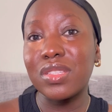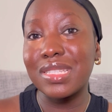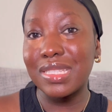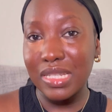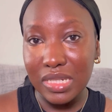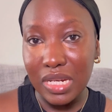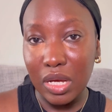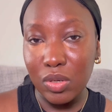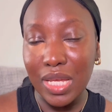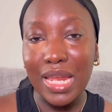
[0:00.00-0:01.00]
to sit
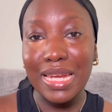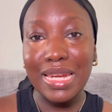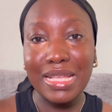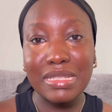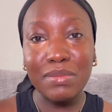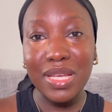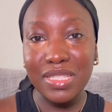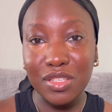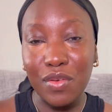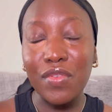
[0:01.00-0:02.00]
down and let
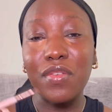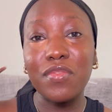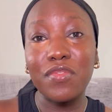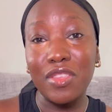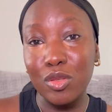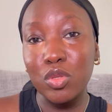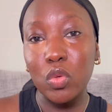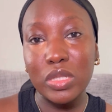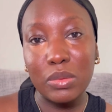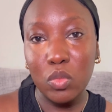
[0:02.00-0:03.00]
myself feel
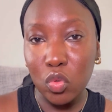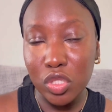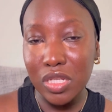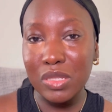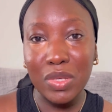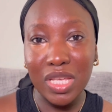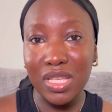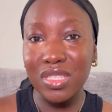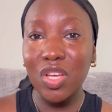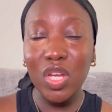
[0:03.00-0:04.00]
those emotions,
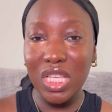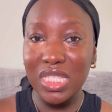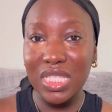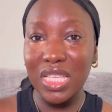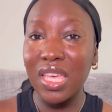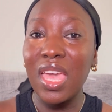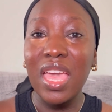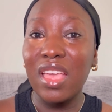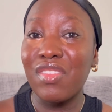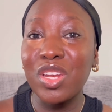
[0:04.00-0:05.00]
because honestly,
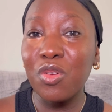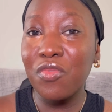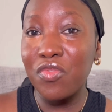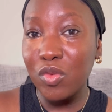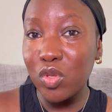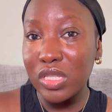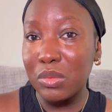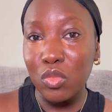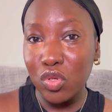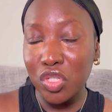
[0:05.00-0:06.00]
if I don't feel those
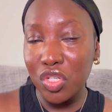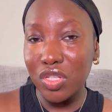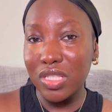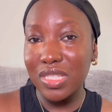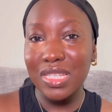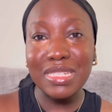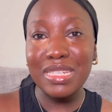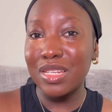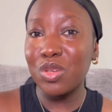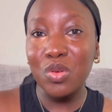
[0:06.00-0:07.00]
emotions,
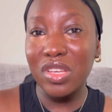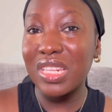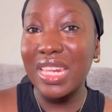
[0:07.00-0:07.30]
they're not going